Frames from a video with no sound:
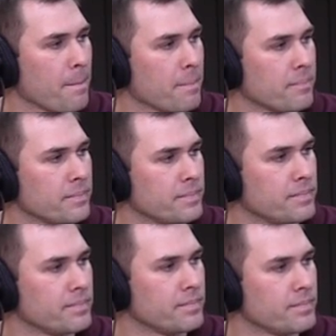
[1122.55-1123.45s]

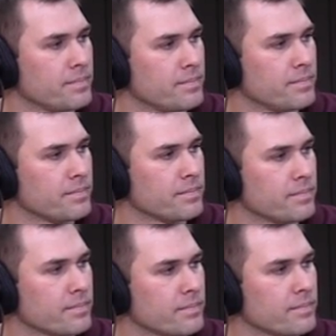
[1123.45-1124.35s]

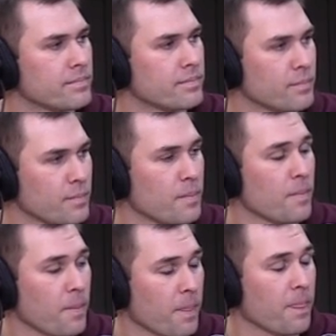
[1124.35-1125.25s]

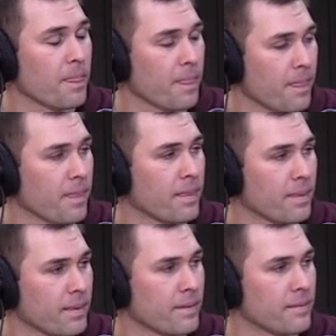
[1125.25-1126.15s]

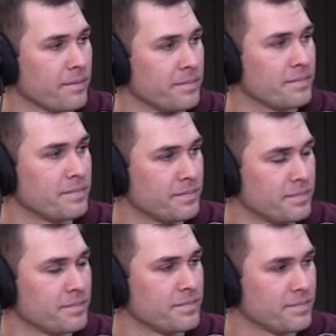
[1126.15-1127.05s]

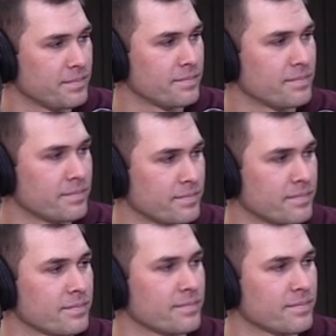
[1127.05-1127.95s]

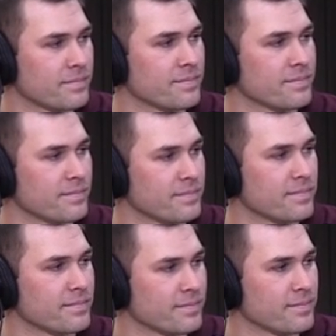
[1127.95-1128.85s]

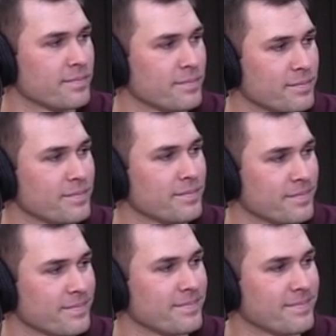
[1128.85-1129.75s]

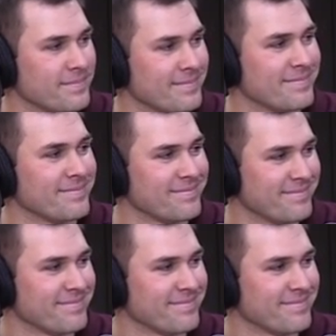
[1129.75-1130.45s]
[no speech]